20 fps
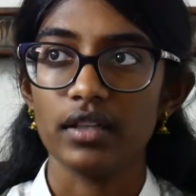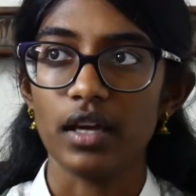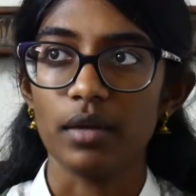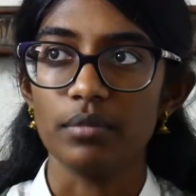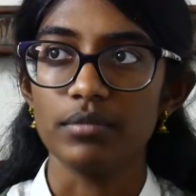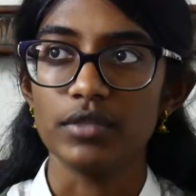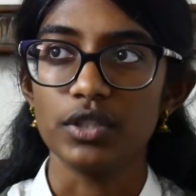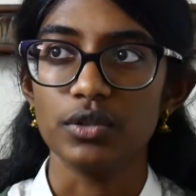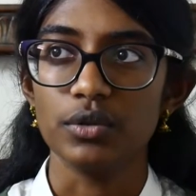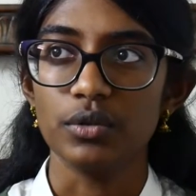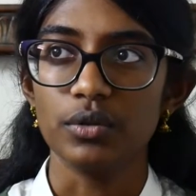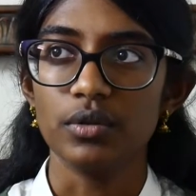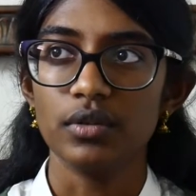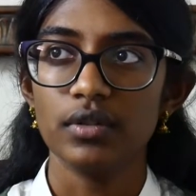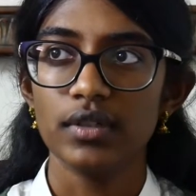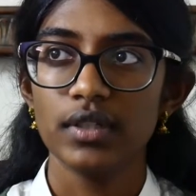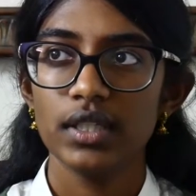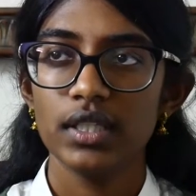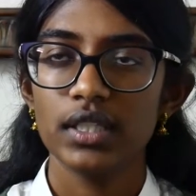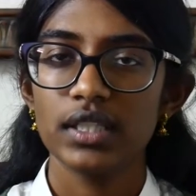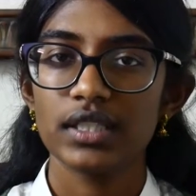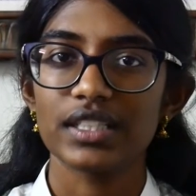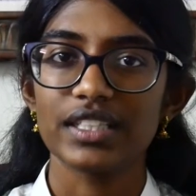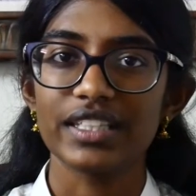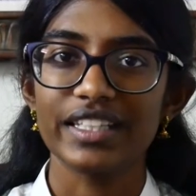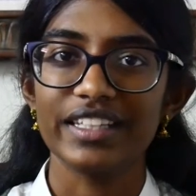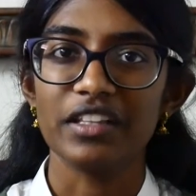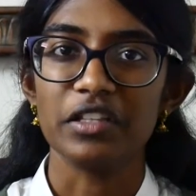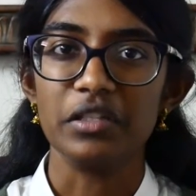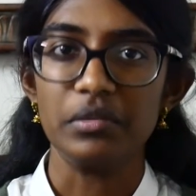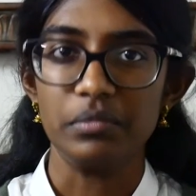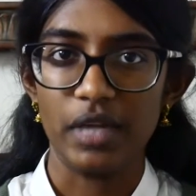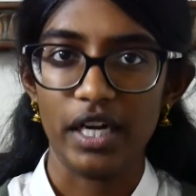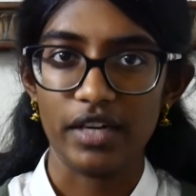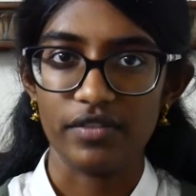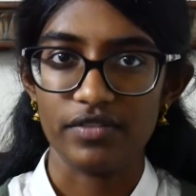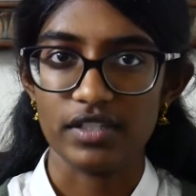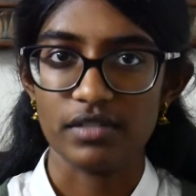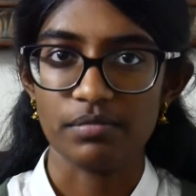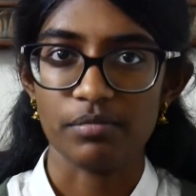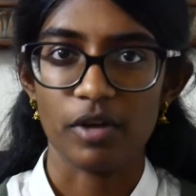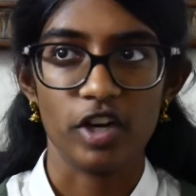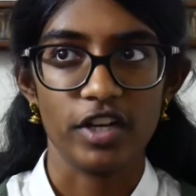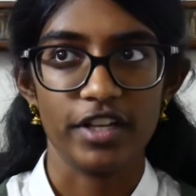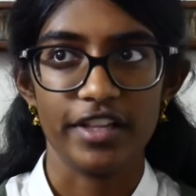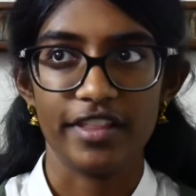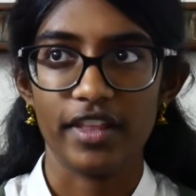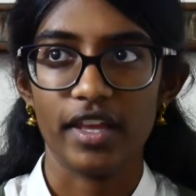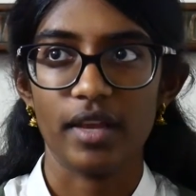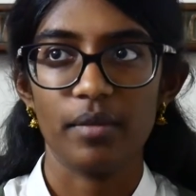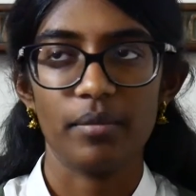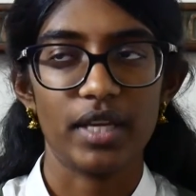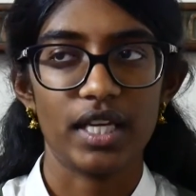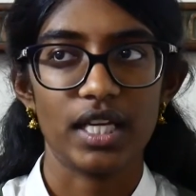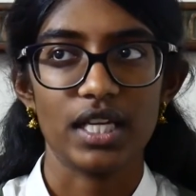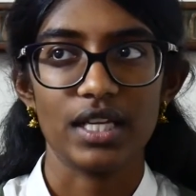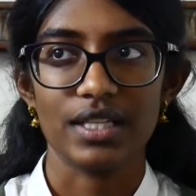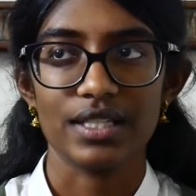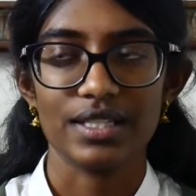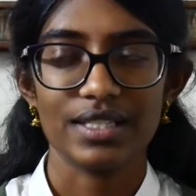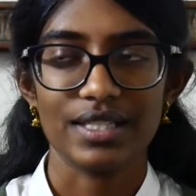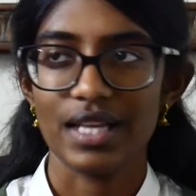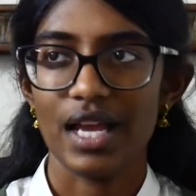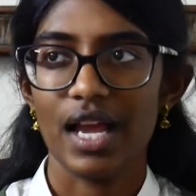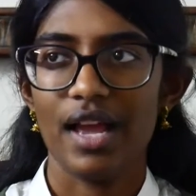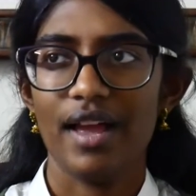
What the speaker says: come to the Leland breakfast party thing because